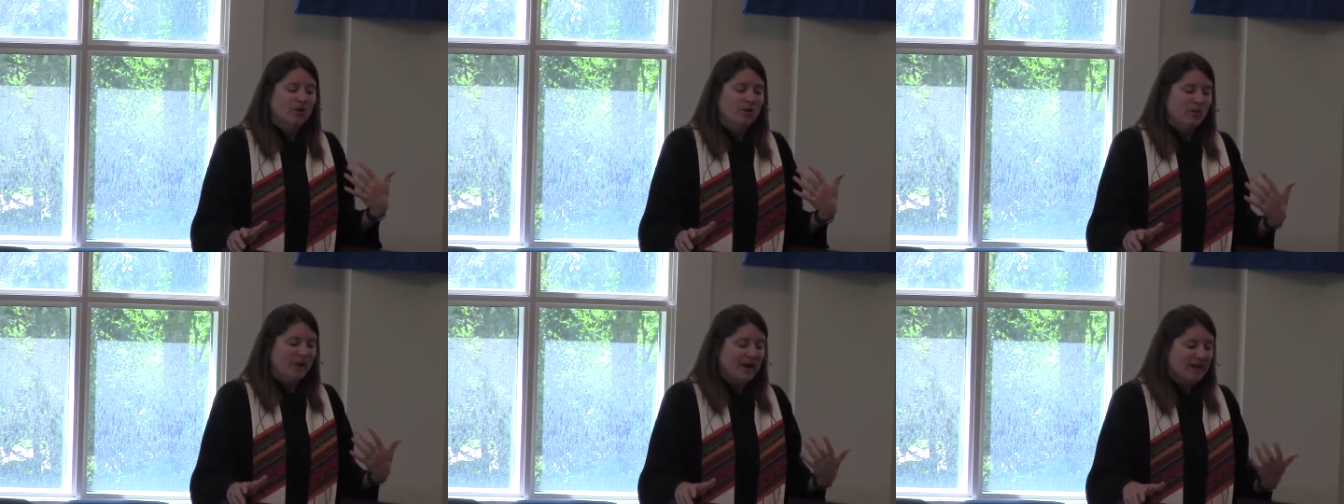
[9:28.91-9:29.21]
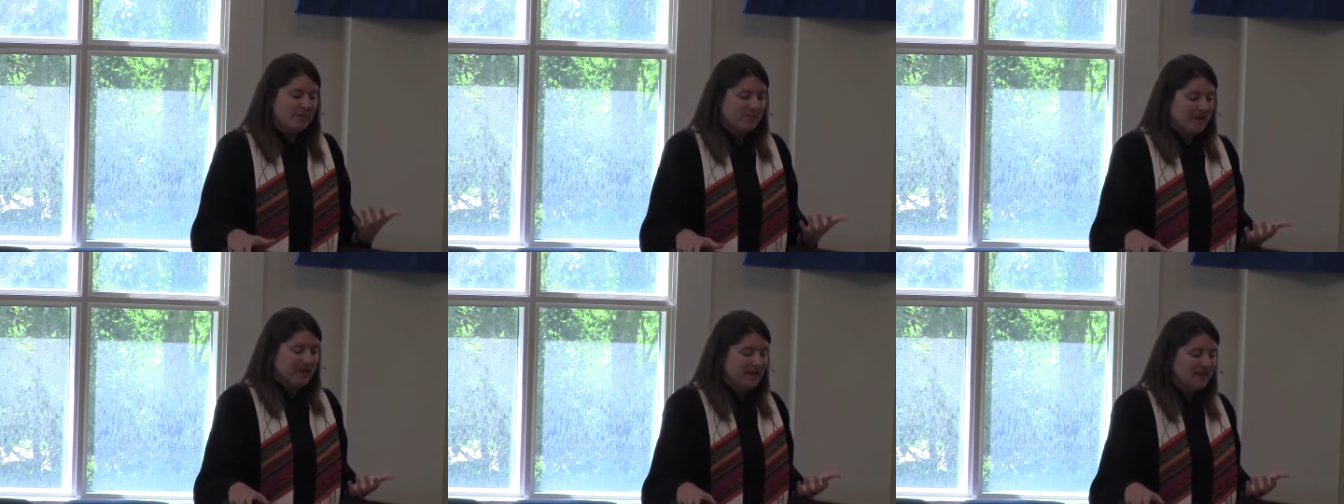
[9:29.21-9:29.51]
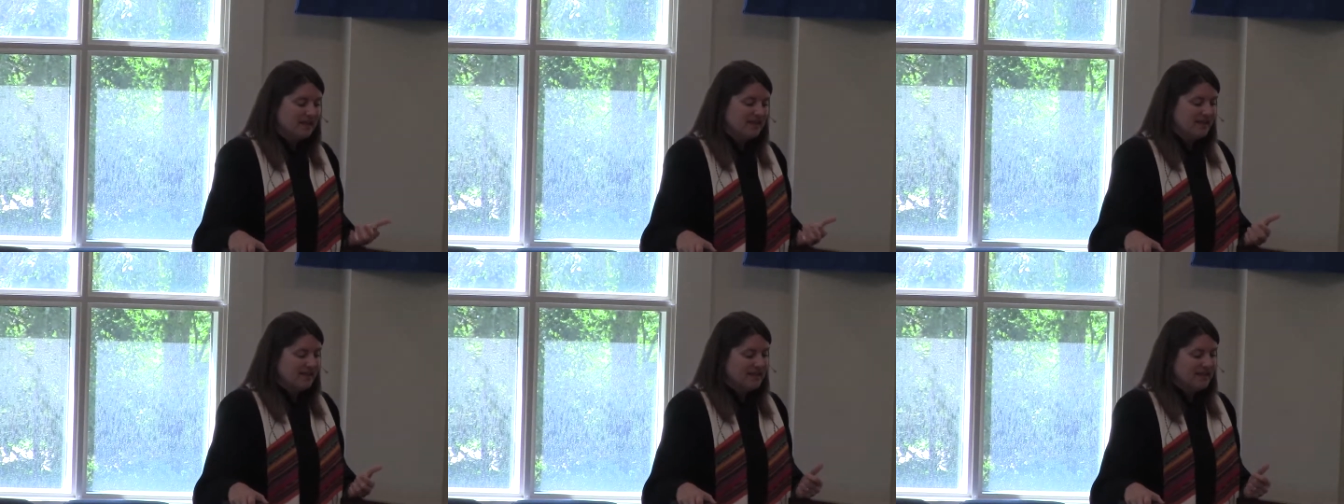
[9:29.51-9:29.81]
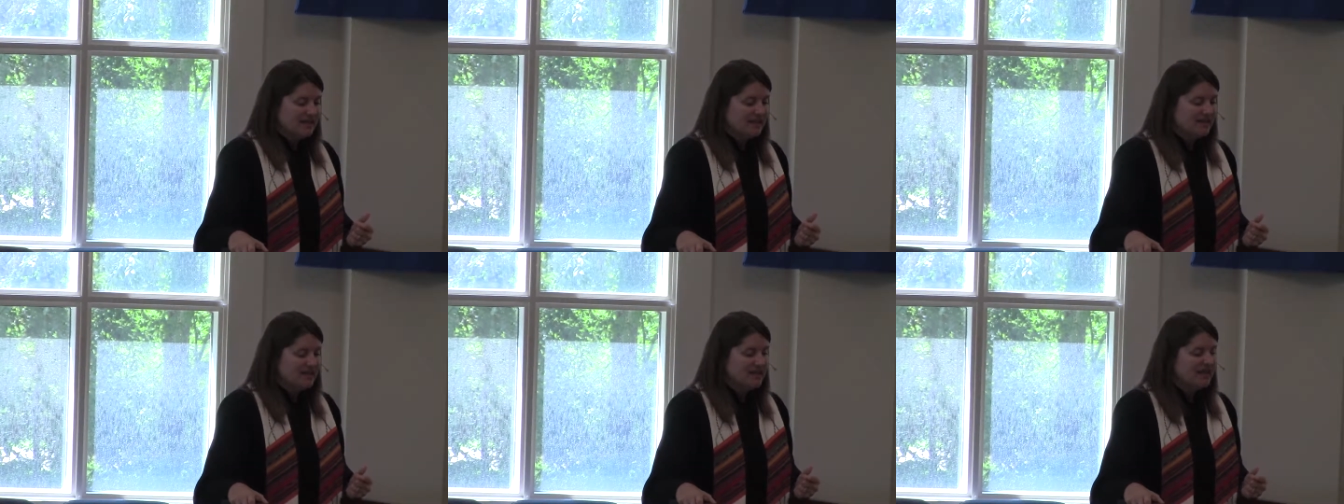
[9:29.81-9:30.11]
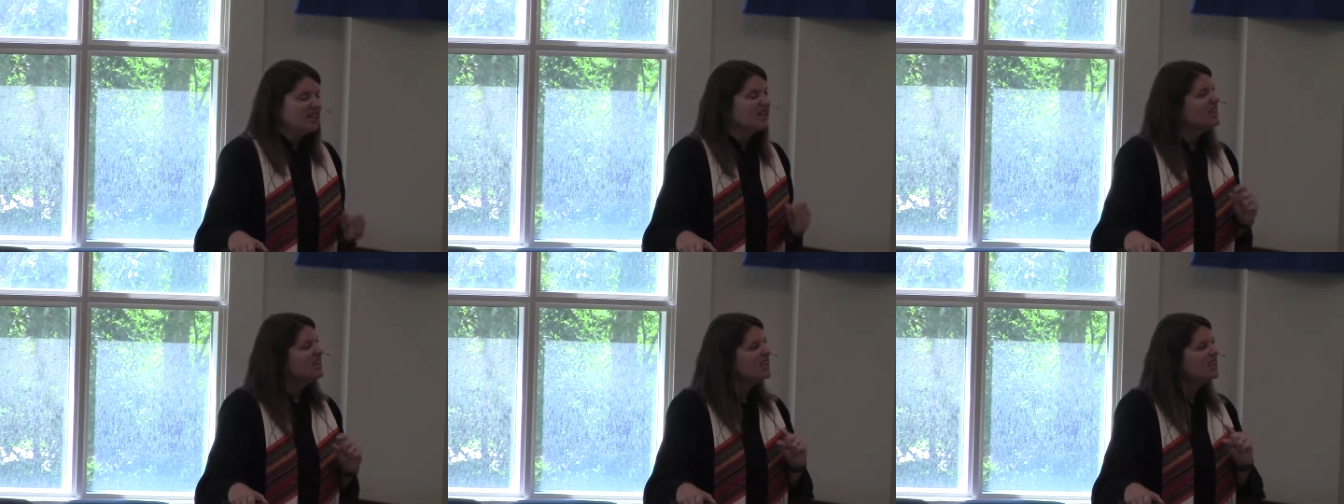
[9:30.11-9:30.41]
wait a minute,
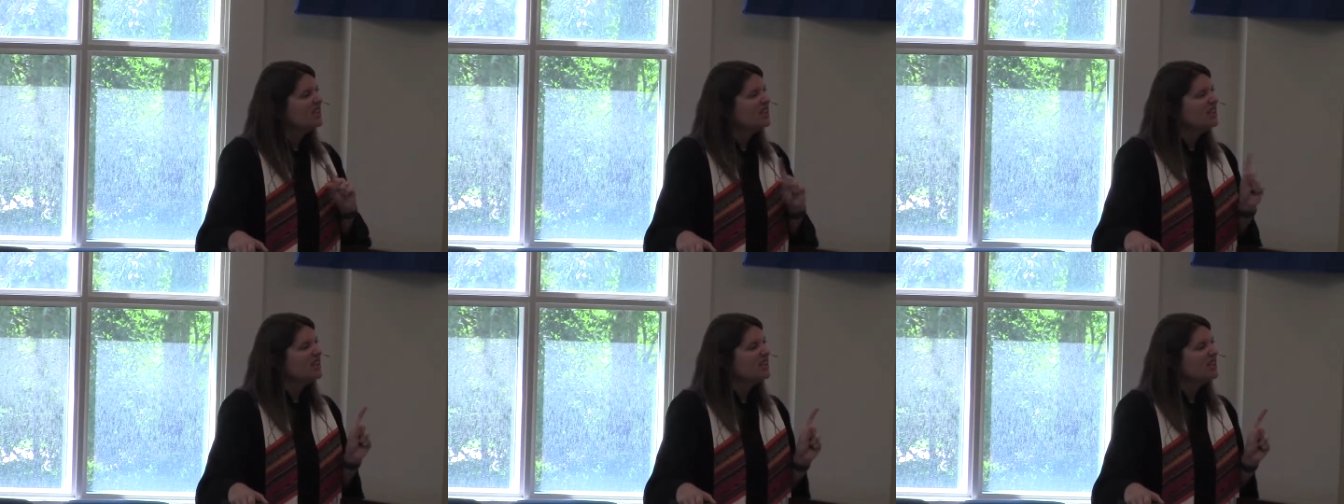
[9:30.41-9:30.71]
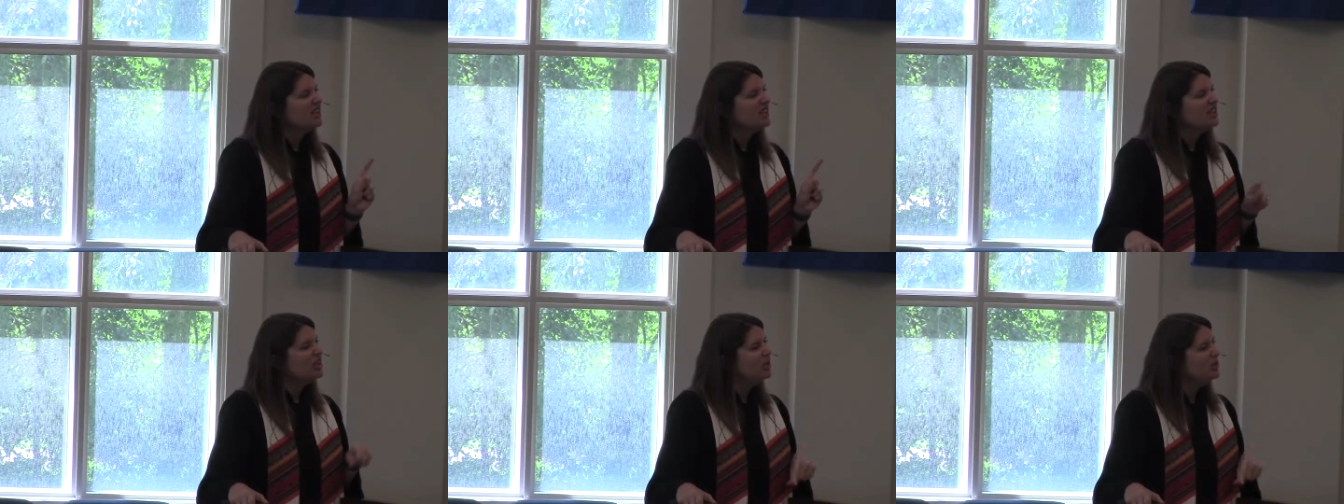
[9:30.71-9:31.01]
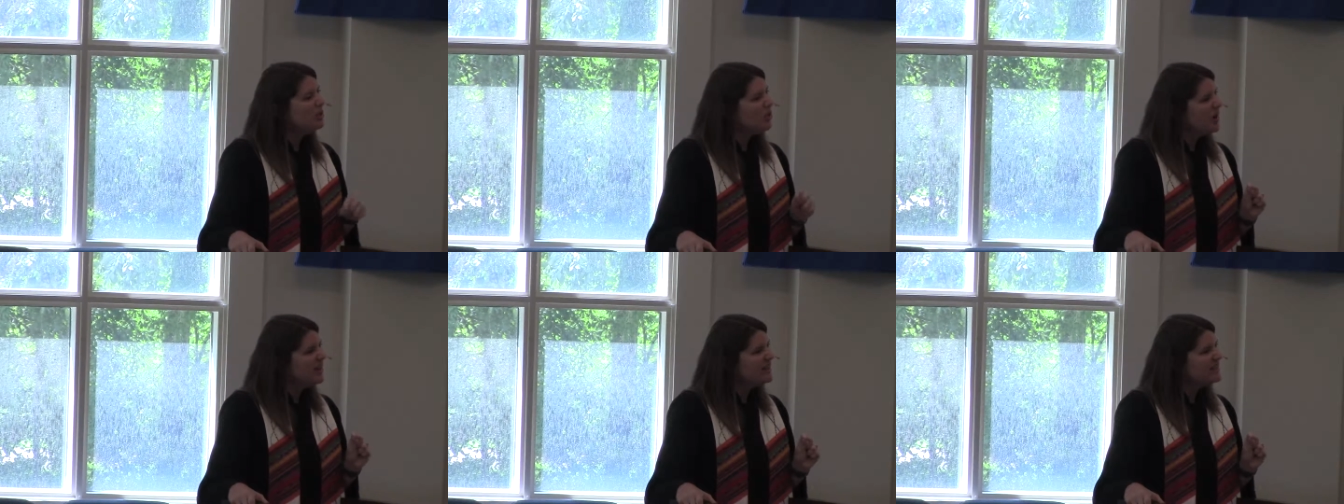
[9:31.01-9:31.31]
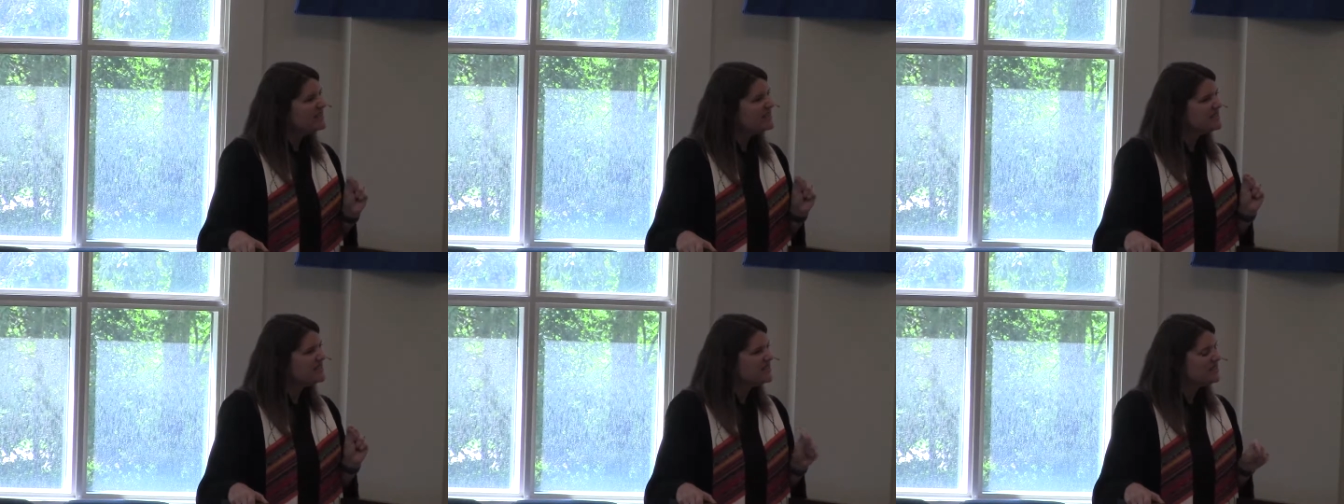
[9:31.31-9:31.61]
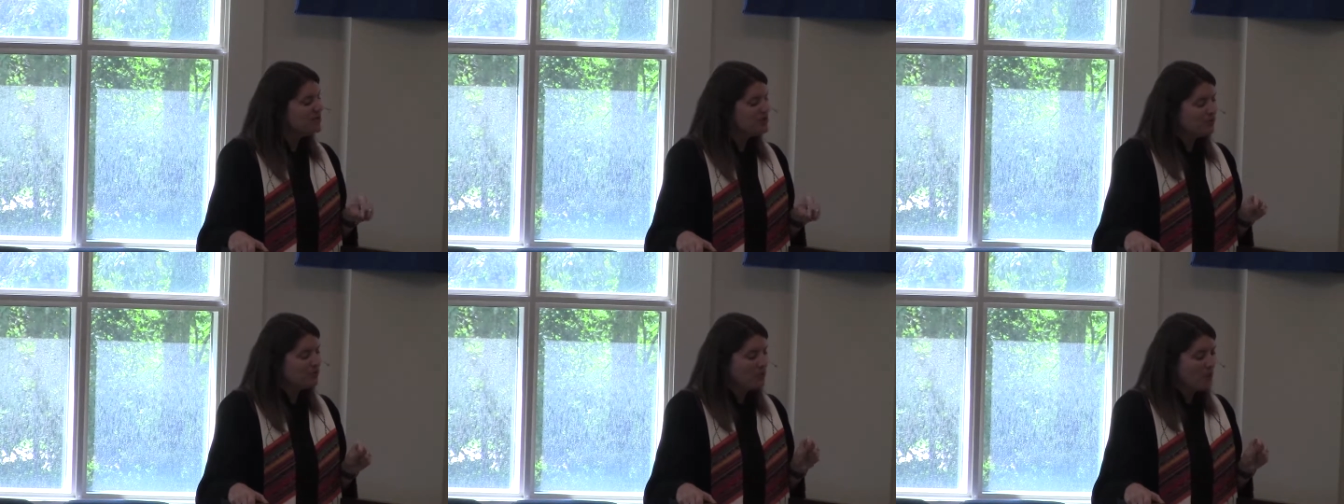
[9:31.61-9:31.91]
you want us to
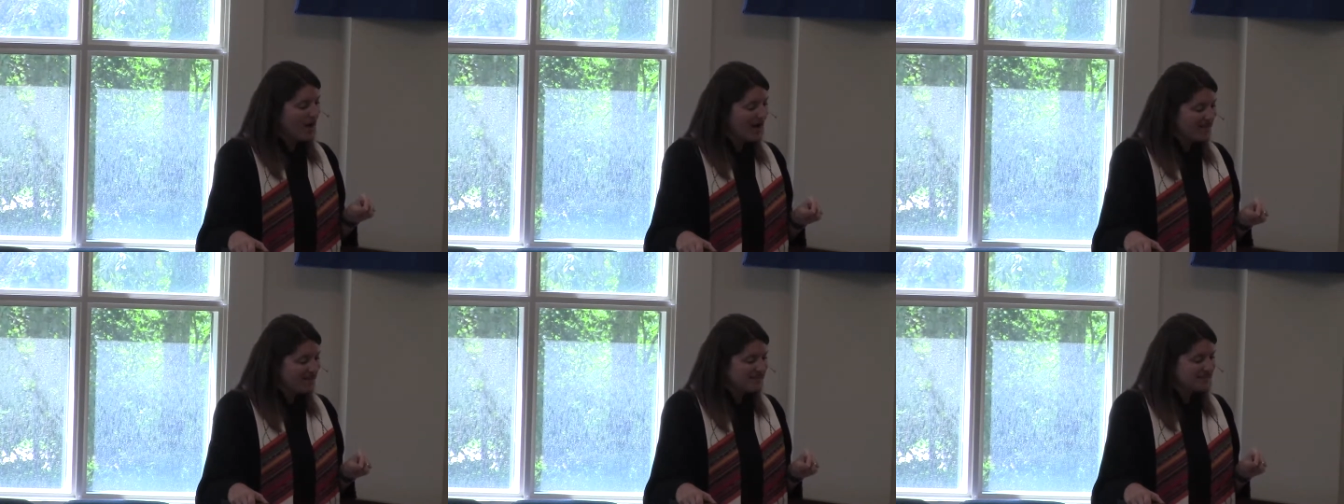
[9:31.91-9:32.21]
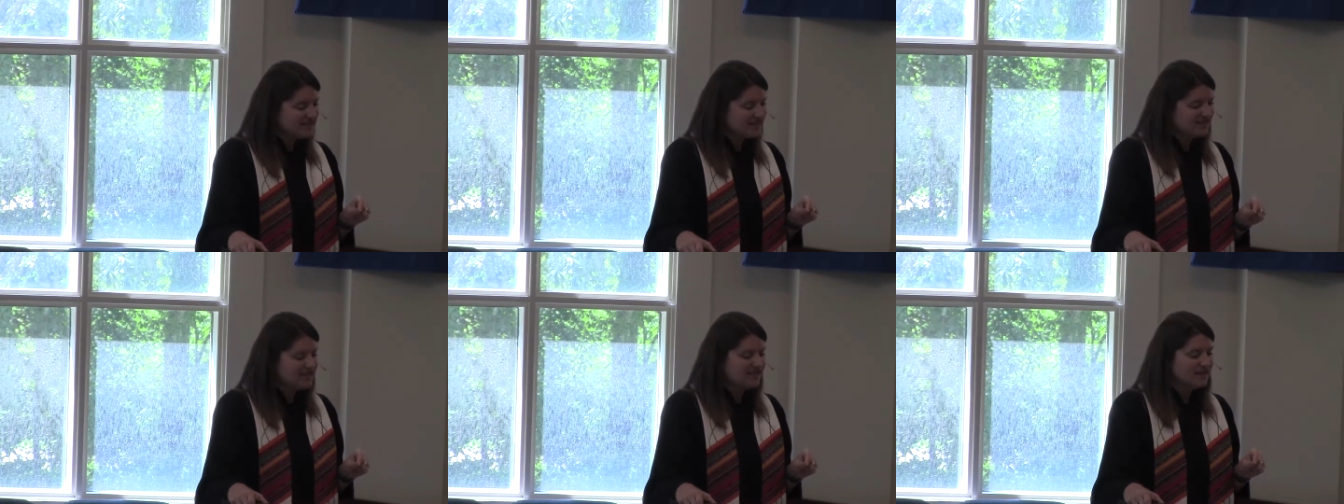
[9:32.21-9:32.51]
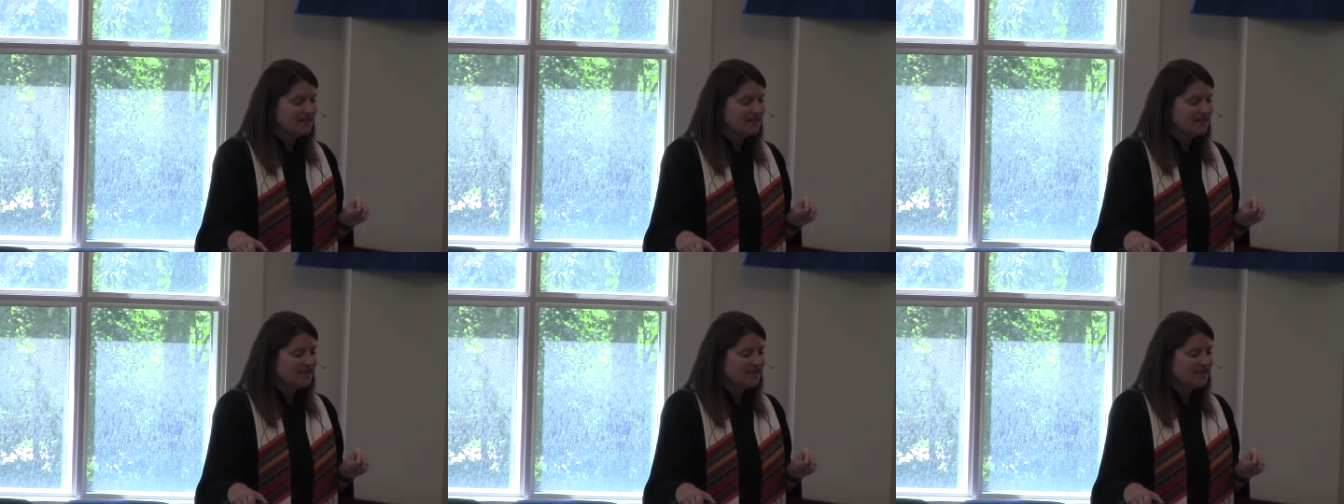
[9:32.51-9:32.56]
do what?